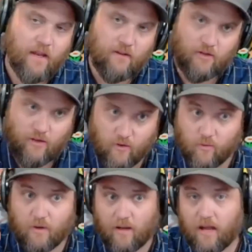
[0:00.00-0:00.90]
you
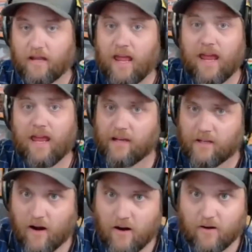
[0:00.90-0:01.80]
were like, hey,
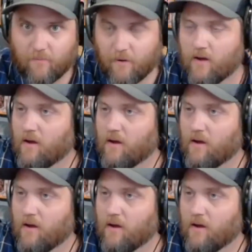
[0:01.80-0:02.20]
GARM,